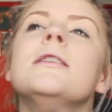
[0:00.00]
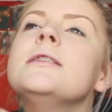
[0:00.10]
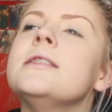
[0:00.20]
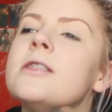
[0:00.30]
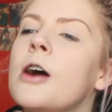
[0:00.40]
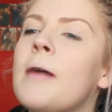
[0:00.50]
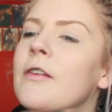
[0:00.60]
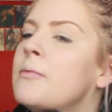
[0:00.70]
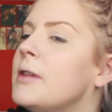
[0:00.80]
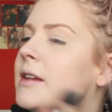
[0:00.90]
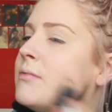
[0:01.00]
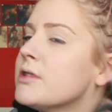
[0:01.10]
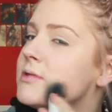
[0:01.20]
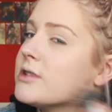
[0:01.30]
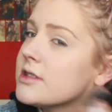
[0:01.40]
since I got back from Berlin,
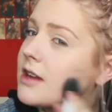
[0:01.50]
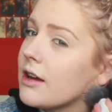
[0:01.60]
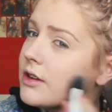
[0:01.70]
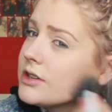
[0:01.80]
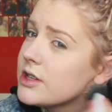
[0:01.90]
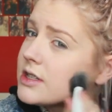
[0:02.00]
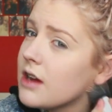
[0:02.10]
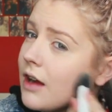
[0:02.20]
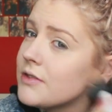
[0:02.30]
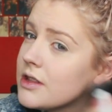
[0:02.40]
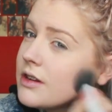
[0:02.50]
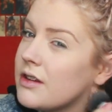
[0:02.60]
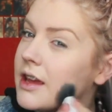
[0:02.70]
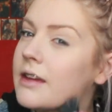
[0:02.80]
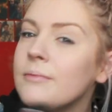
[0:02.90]
which was just after the new
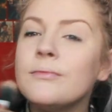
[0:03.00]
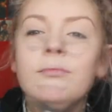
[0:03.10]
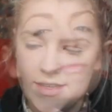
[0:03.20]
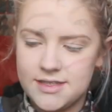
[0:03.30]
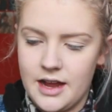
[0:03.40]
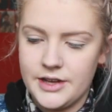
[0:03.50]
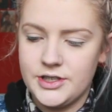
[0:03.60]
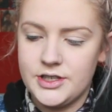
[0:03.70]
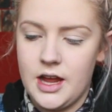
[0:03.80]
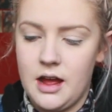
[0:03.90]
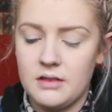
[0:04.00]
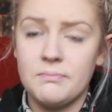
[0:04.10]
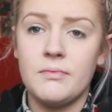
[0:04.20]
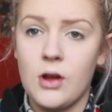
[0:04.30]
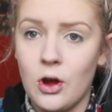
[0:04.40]
year. Next, I just
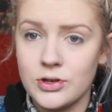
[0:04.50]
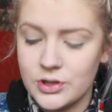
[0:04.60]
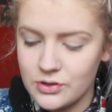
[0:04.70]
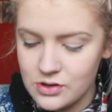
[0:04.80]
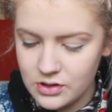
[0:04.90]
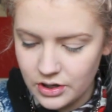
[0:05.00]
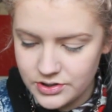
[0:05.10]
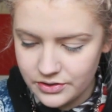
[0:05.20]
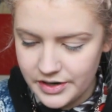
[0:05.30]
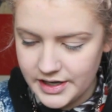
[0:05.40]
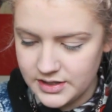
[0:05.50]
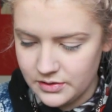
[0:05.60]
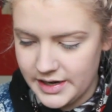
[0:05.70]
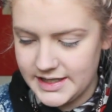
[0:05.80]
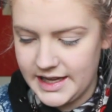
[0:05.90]
contour. Contouring is
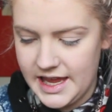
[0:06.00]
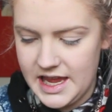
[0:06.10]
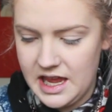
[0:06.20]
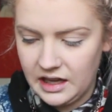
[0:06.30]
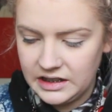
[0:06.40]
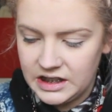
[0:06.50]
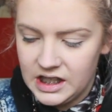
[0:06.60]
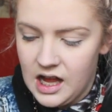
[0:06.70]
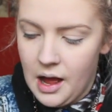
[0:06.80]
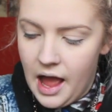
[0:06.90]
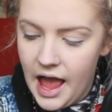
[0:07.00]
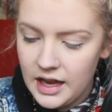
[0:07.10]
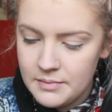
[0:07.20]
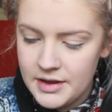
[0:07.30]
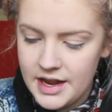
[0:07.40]
always a key
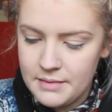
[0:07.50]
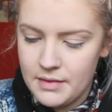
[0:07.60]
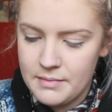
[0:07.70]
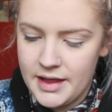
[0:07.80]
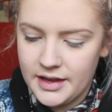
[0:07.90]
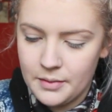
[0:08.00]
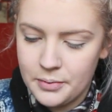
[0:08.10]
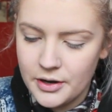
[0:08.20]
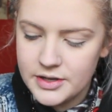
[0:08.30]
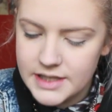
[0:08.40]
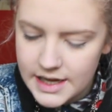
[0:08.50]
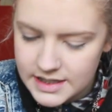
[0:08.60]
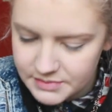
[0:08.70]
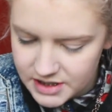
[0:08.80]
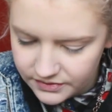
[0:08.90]
element in my makeup
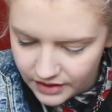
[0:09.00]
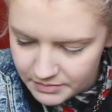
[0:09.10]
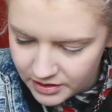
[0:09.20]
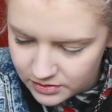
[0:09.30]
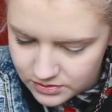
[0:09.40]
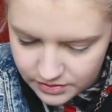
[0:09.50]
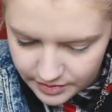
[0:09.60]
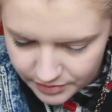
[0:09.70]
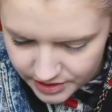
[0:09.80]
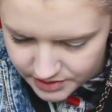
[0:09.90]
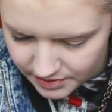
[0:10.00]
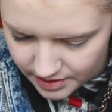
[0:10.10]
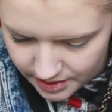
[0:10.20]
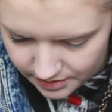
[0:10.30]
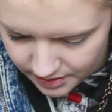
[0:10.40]
process. Which is find my contouring brush.
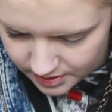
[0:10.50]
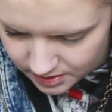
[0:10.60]
Where are you?